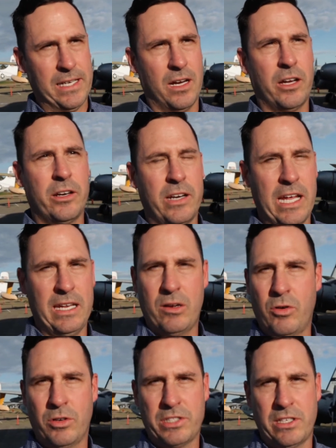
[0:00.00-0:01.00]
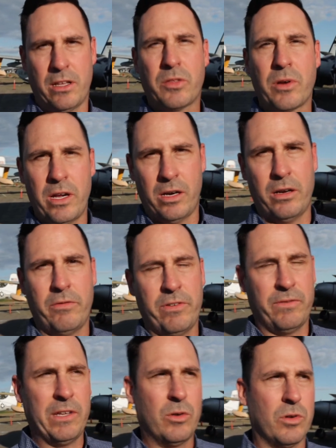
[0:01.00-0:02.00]
180 horse and a
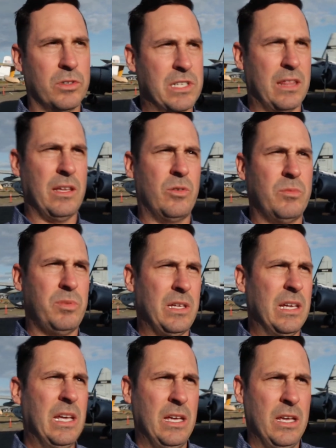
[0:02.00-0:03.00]
350 horse I think would be